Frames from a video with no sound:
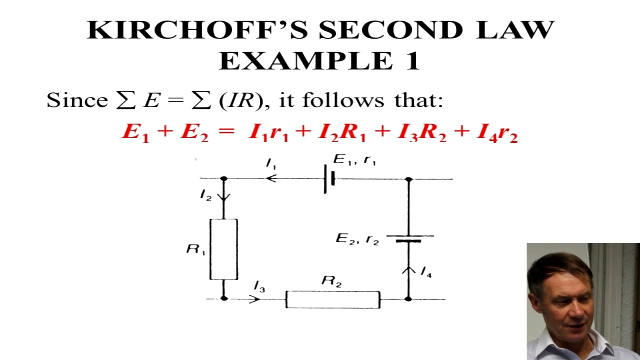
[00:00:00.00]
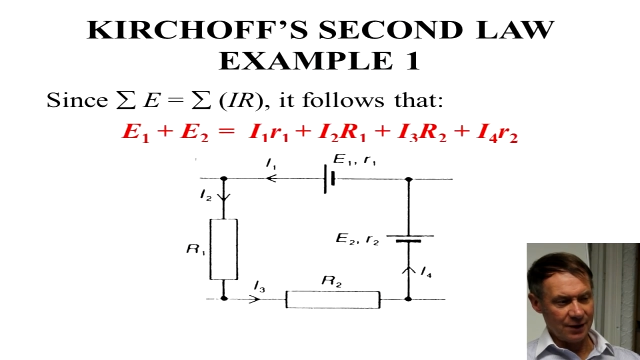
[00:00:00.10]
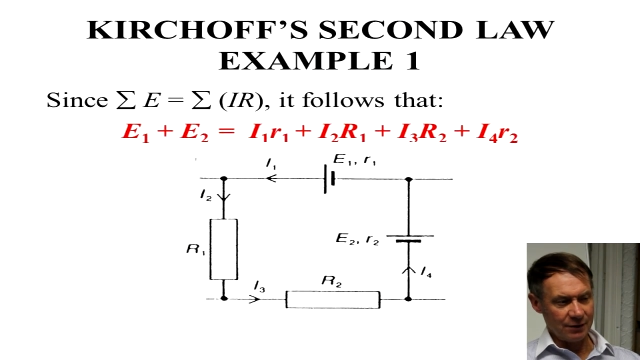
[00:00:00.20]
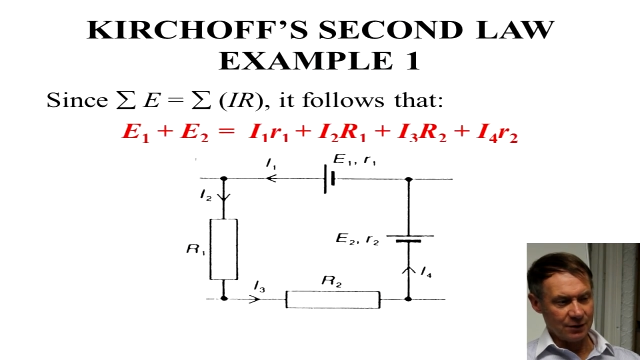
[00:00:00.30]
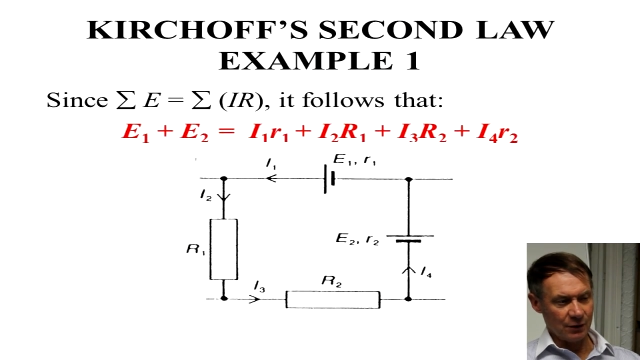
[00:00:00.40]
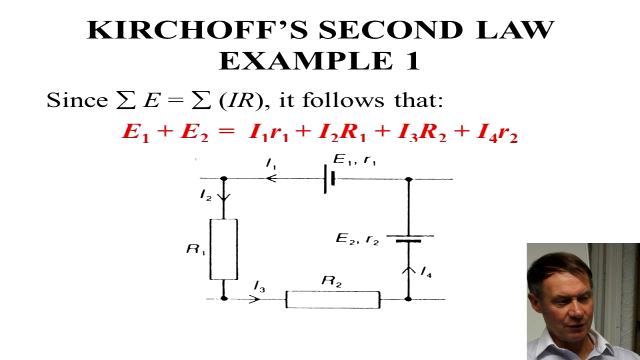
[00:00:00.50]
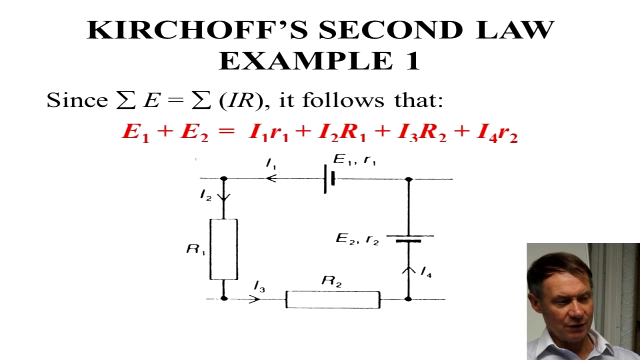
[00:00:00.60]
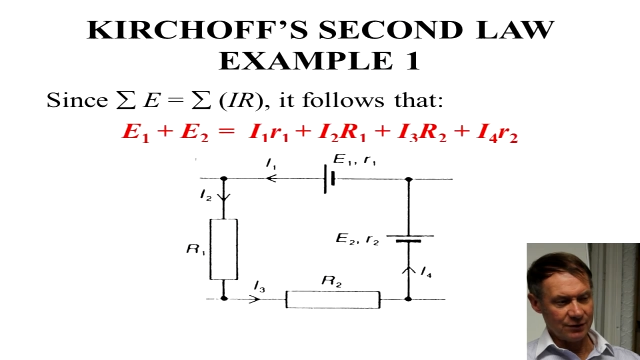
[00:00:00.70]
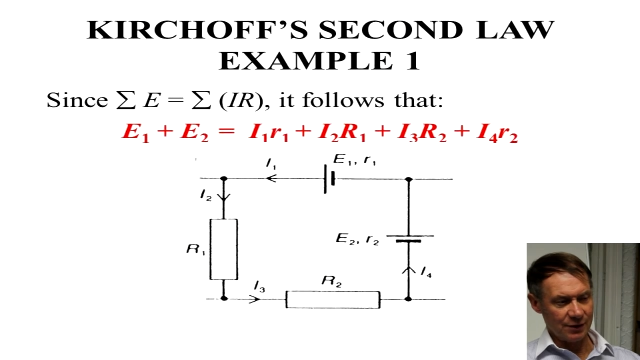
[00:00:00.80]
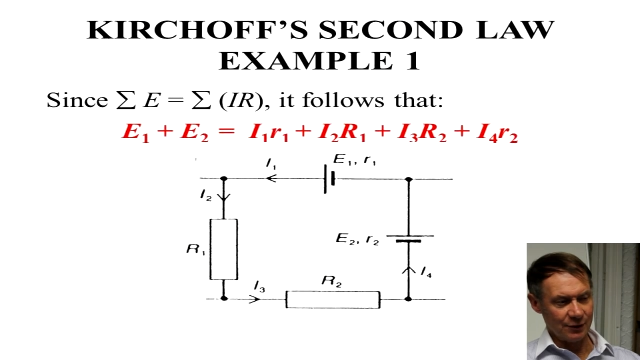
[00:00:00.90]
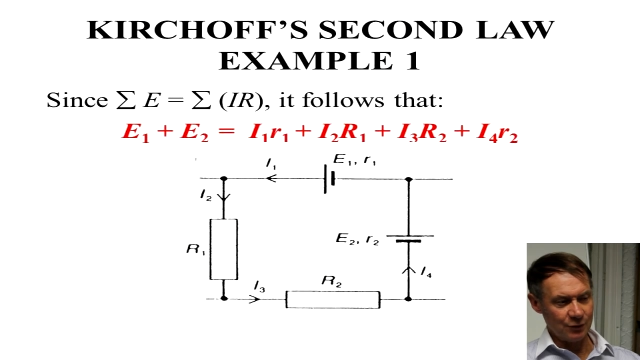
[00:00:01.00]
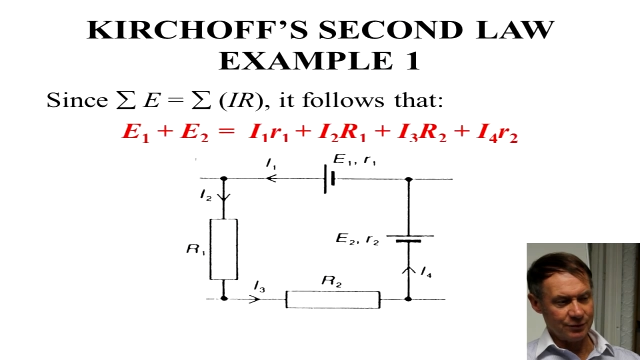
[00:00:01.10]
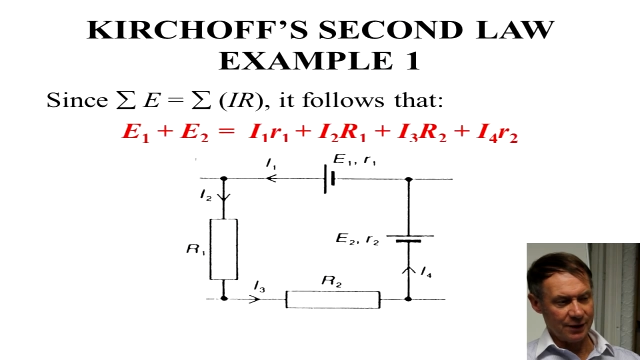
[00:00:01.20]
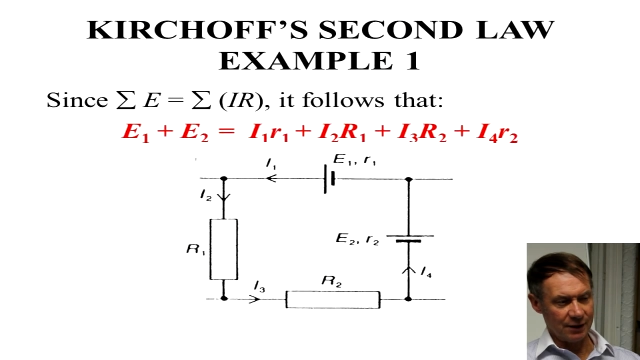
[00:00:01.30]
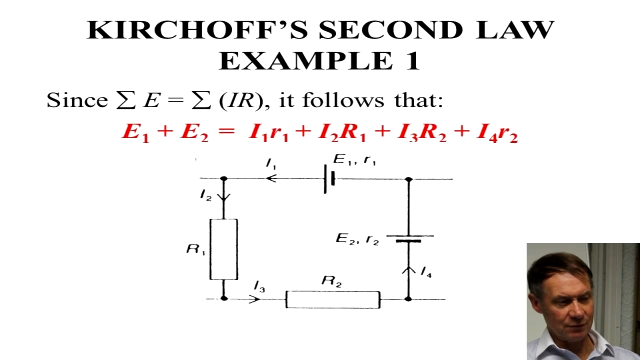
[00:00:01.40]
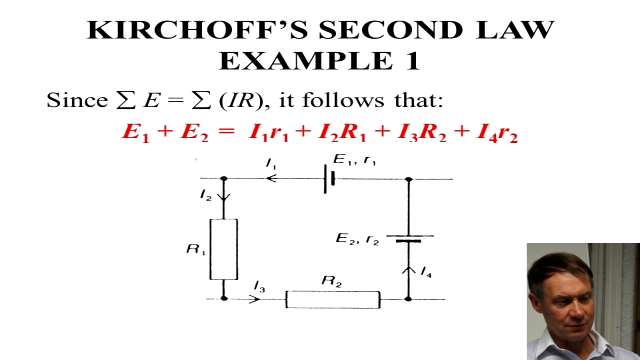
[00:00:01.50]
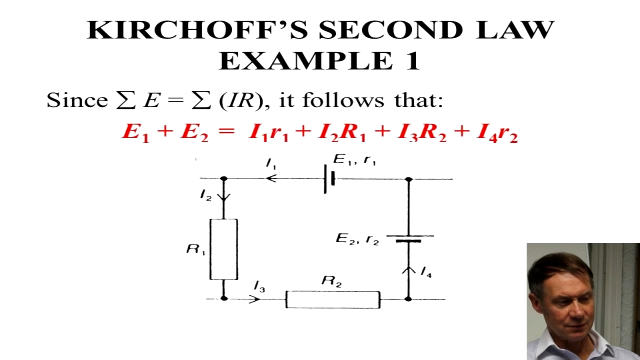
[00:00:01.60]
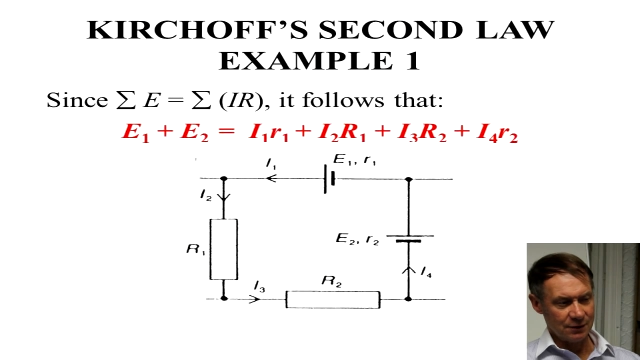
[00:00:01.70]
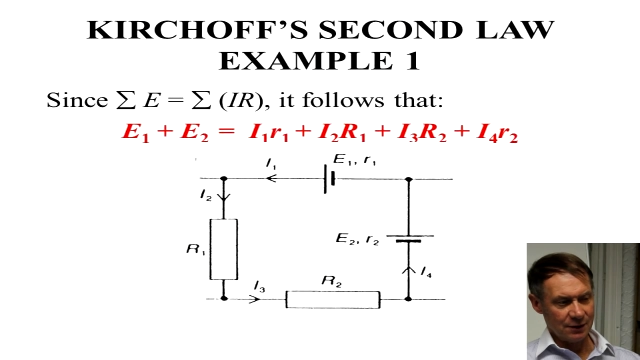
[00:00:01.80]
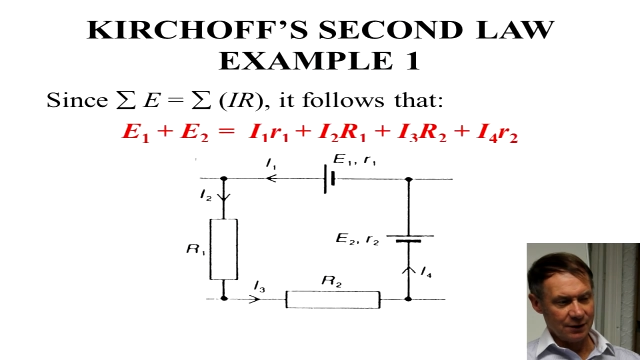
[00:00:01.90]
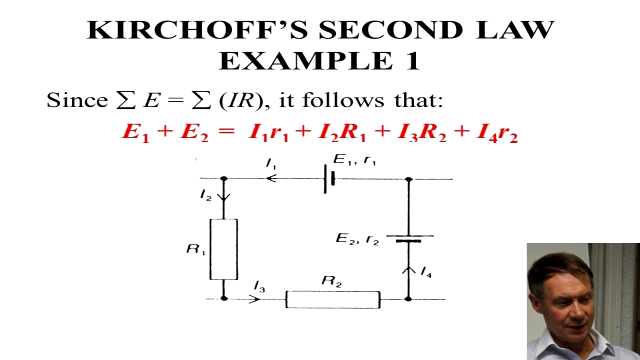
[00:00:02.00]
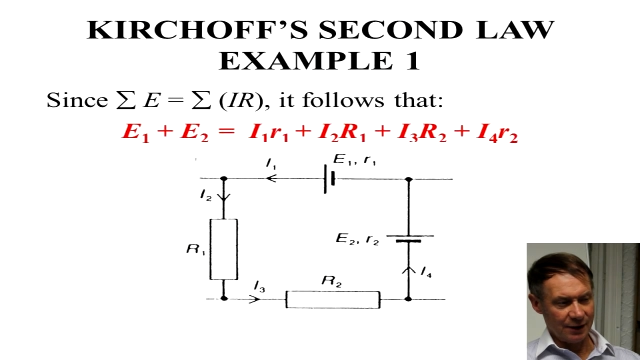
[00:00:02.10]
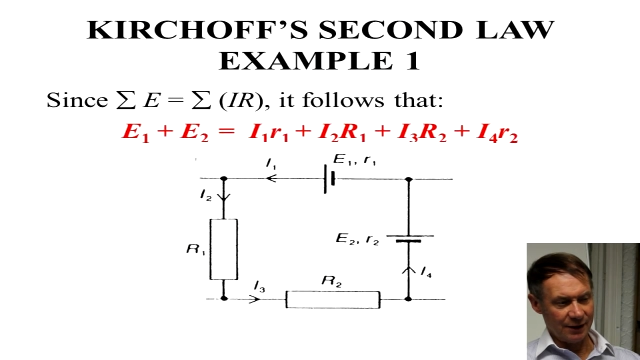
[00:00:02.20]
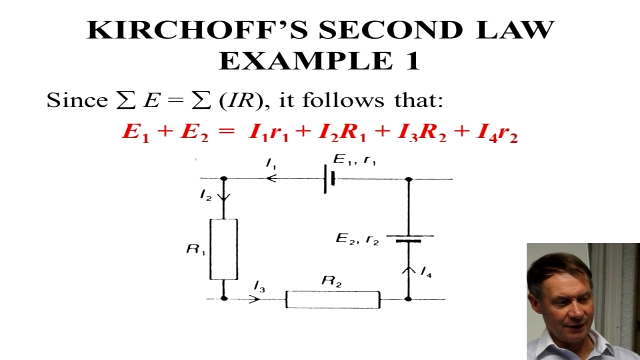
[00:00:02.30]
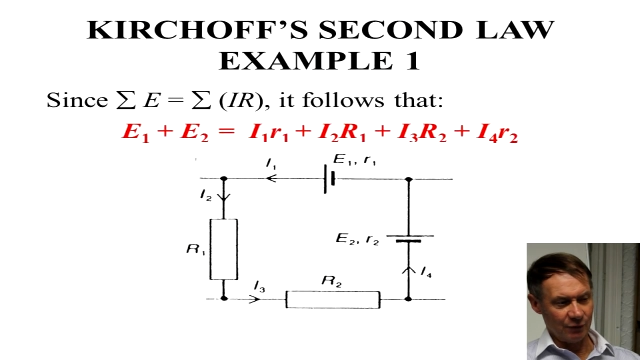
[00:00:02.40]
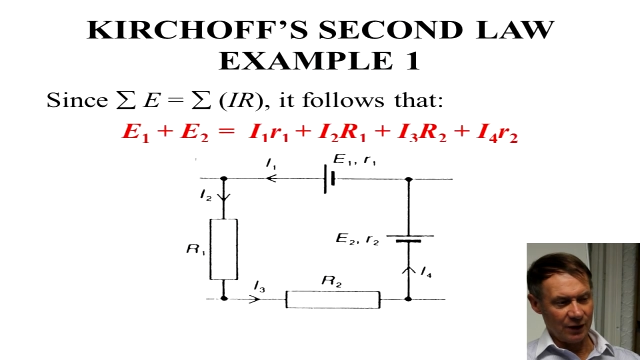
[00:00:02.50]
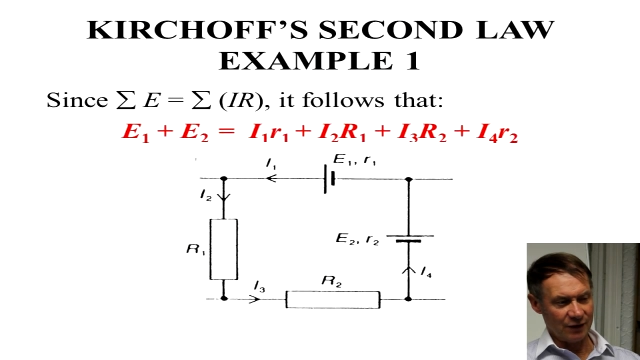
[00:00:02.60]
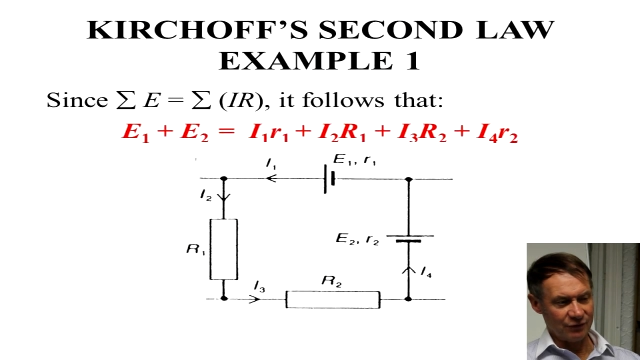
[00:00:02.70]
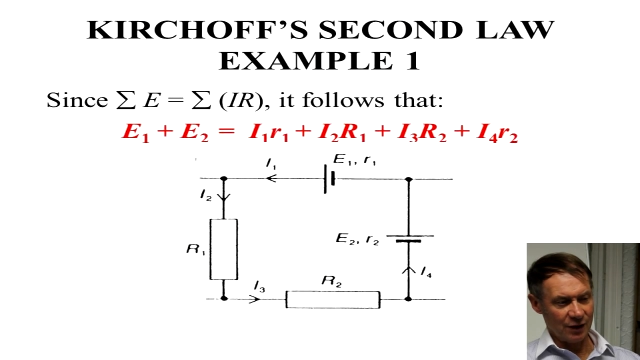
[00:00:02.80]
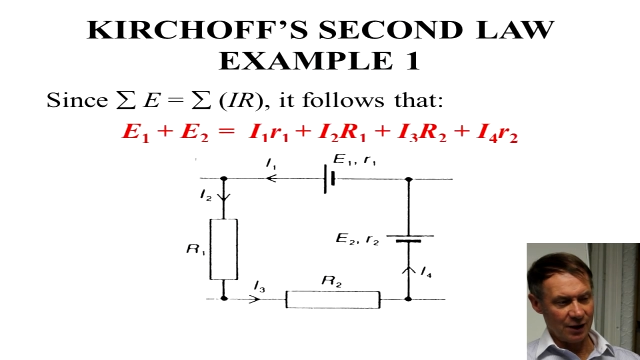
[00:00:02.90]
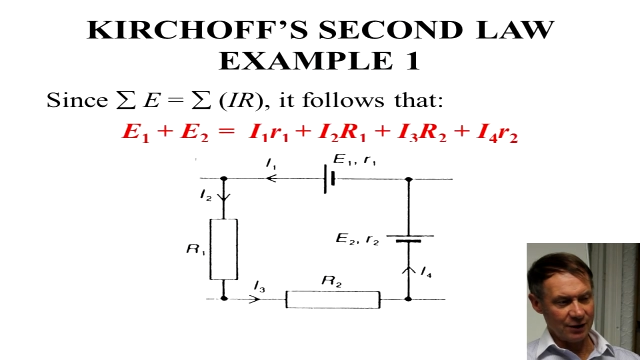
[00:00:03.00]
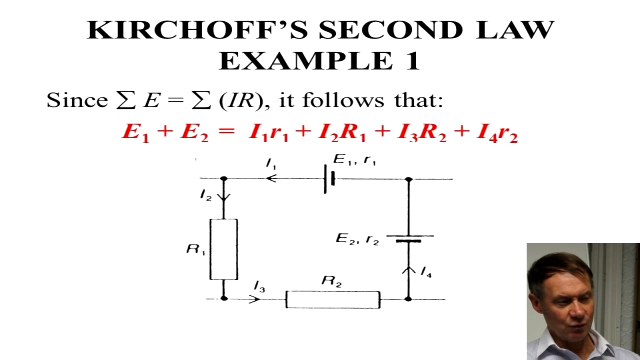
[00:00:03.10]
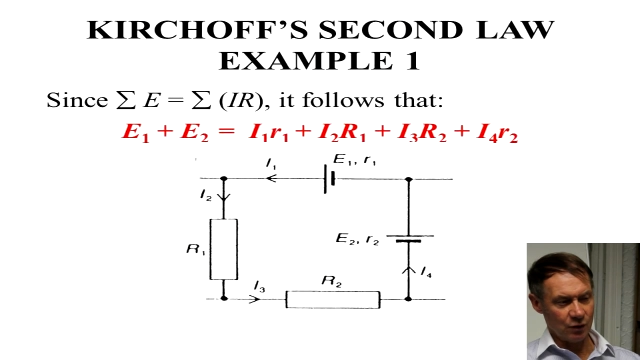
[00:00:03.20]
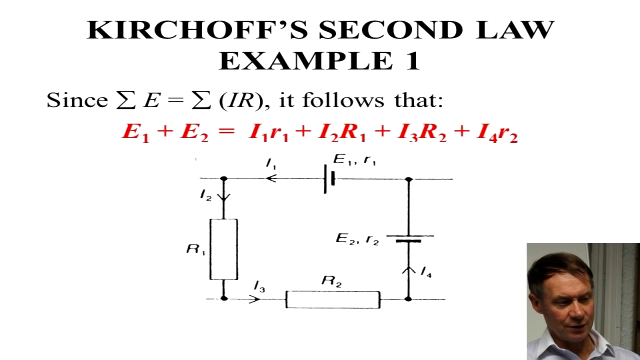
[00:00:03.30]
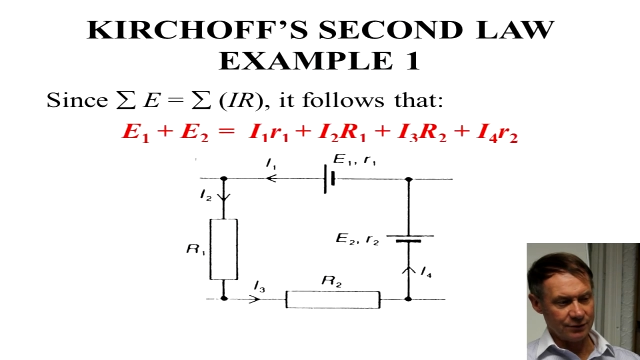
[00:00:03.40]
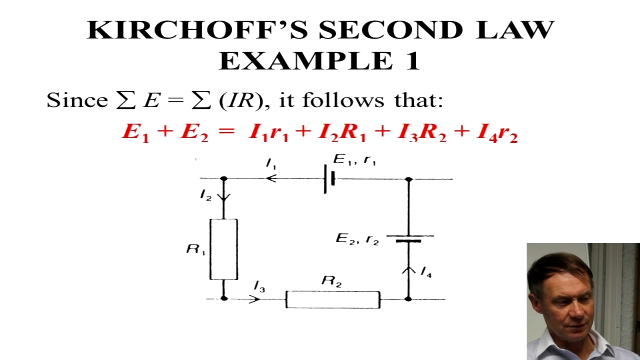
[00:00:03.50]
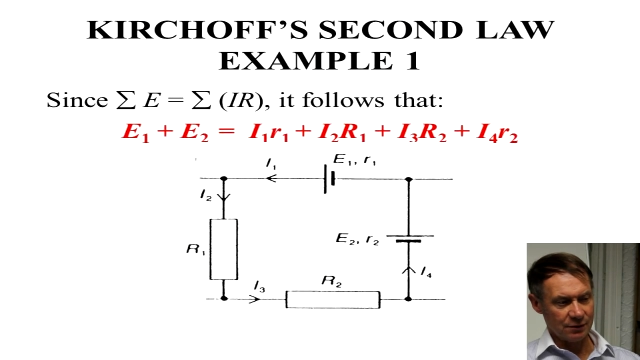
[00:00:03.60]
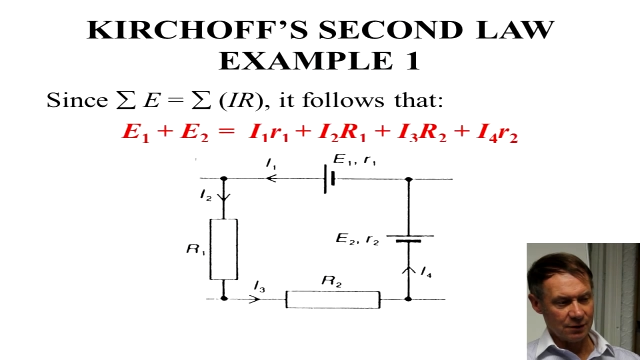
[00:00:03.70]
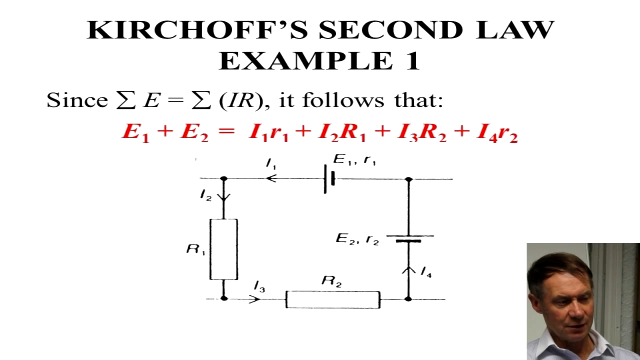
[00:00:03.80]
And then going around the loop now, we have I1